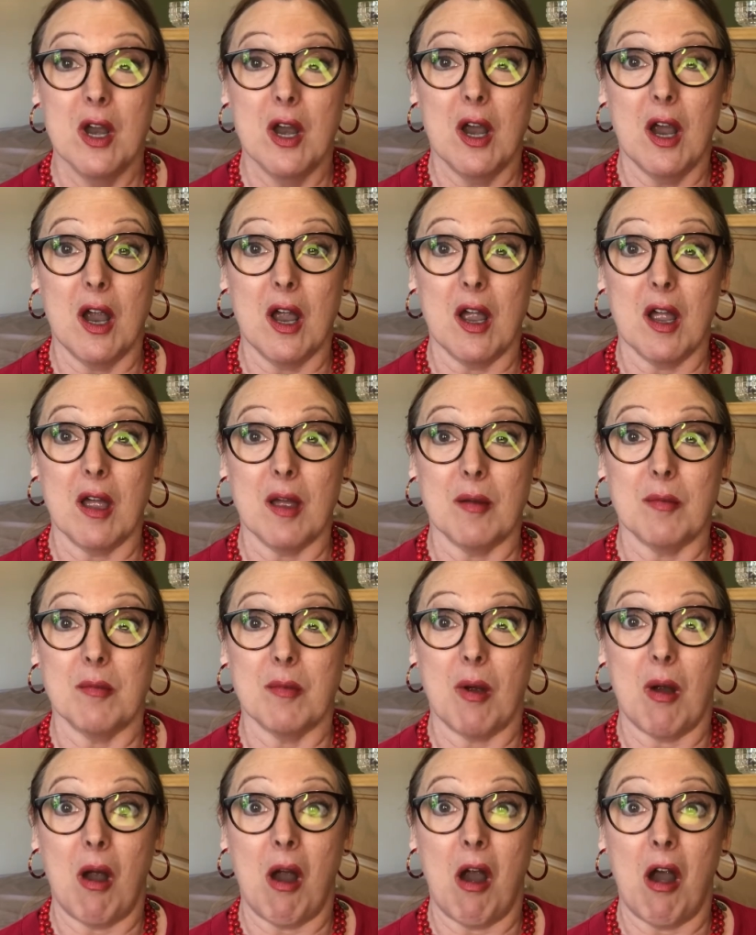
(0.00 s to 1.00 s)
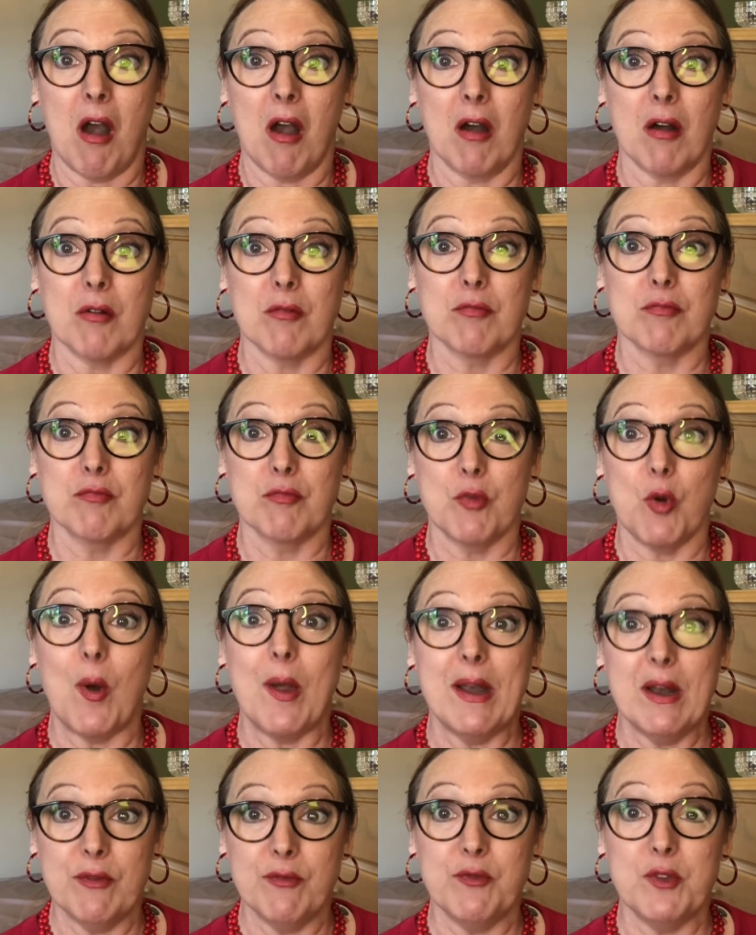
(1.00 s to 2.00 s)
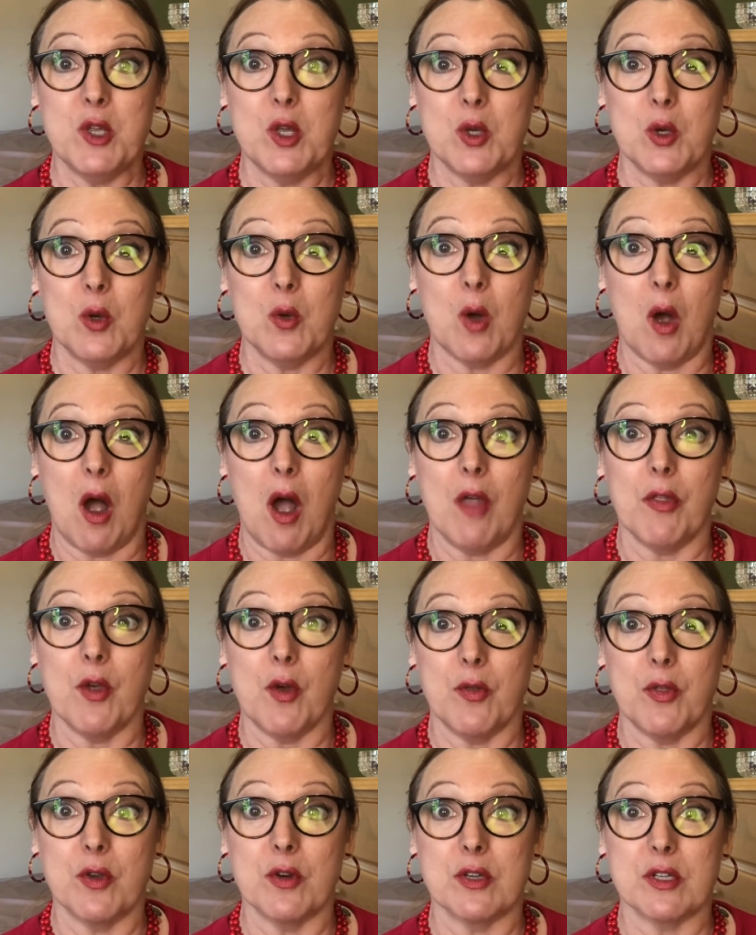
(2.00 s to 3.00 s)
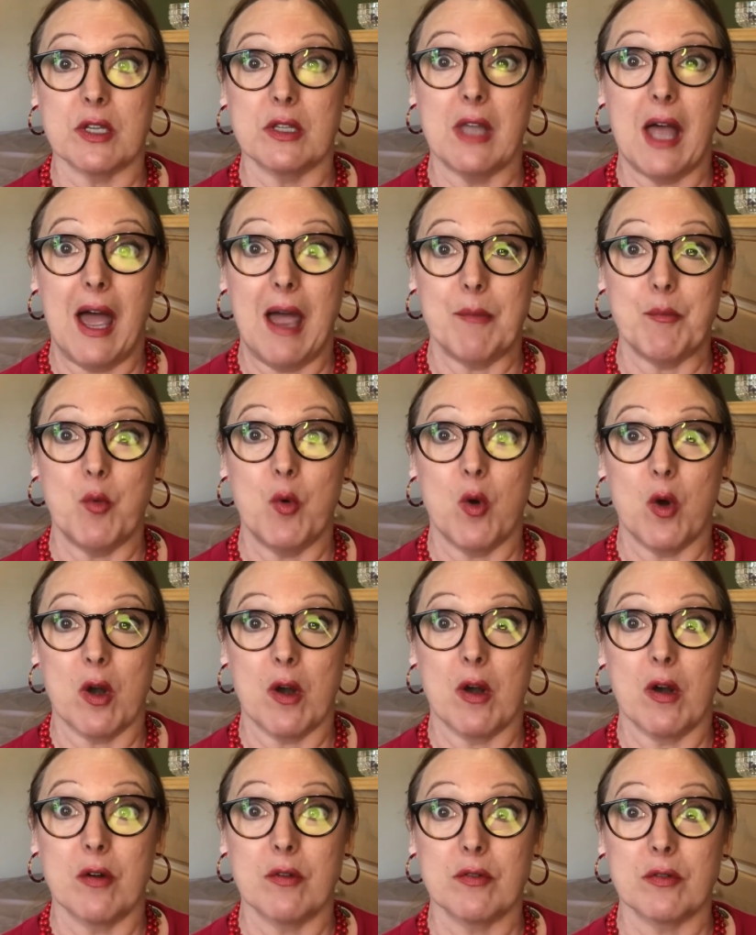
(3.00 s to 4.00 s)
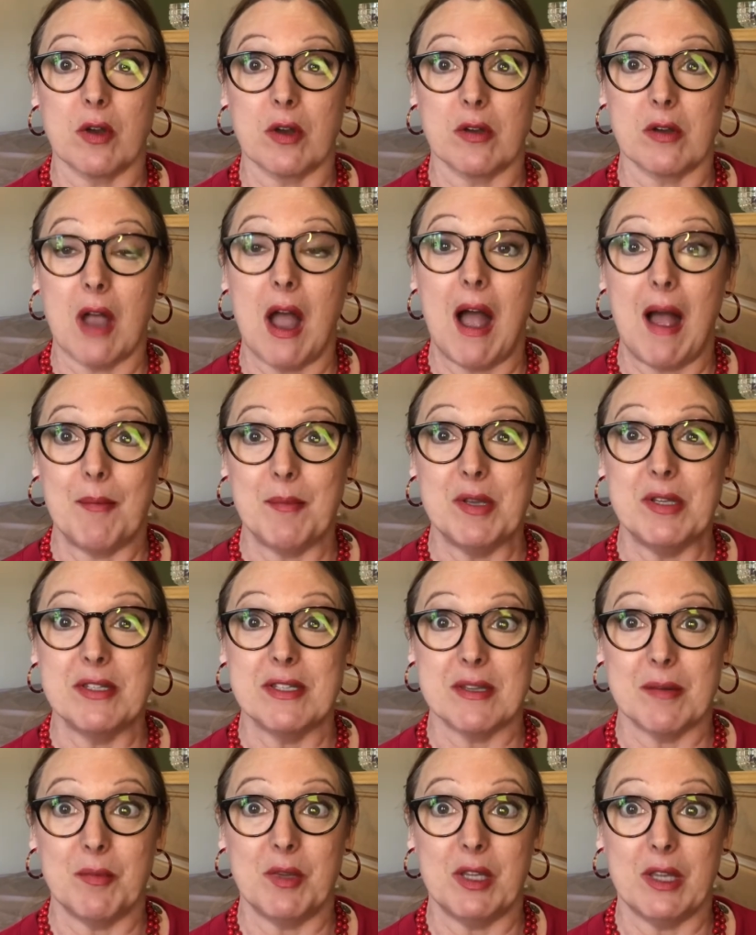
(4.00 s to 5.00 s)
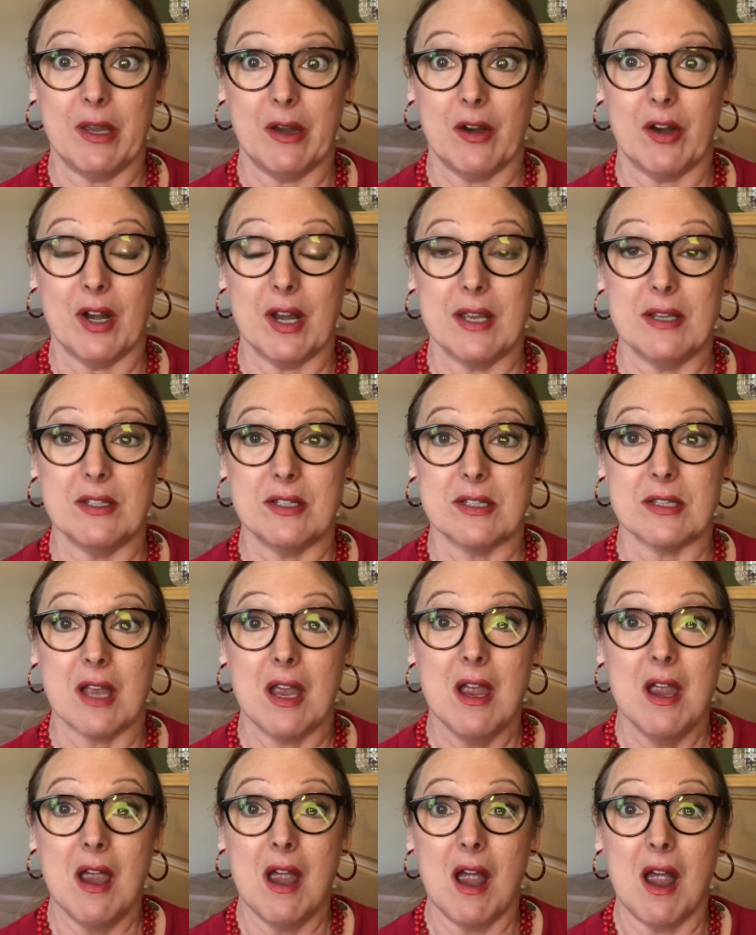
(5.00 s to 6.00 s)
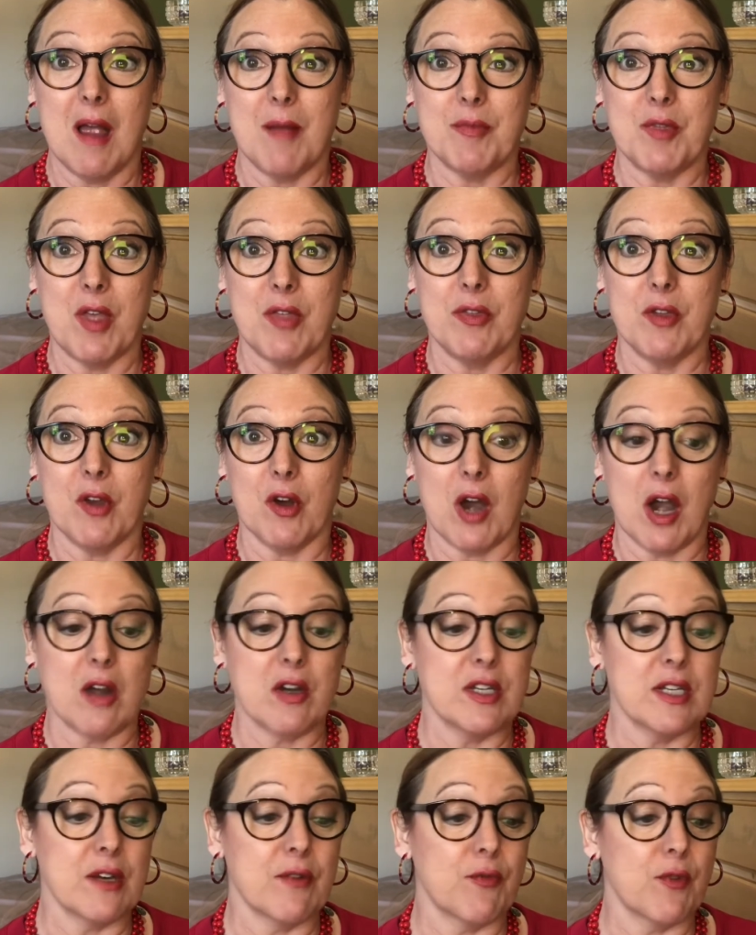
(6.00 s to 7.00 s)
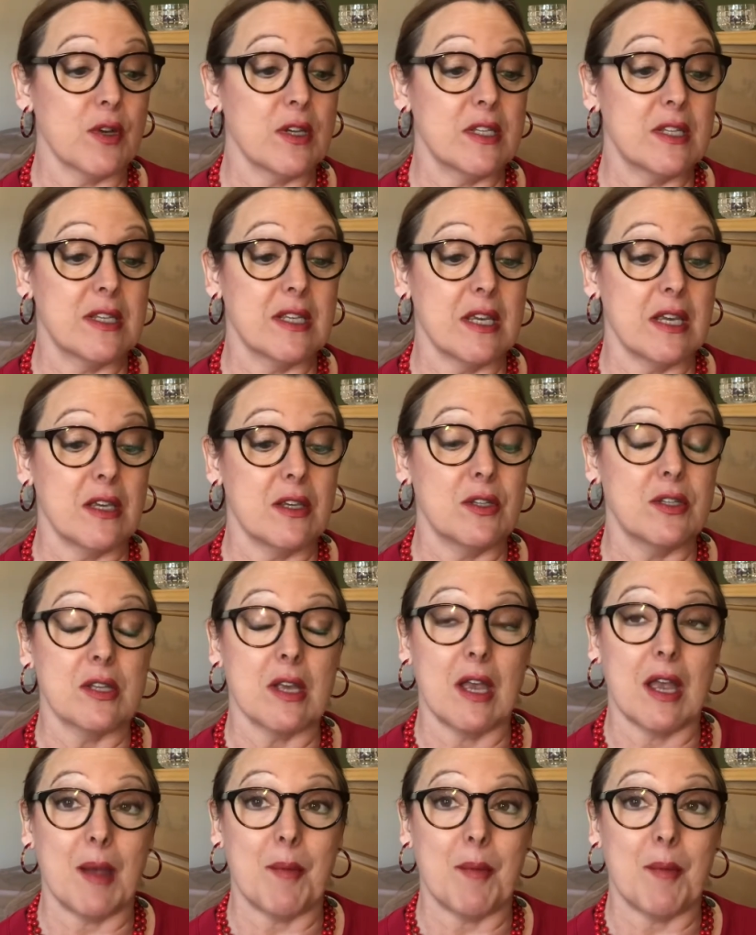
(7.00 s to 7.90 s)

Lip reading: are quite a few, although there's a lot more common similarities than there are differences.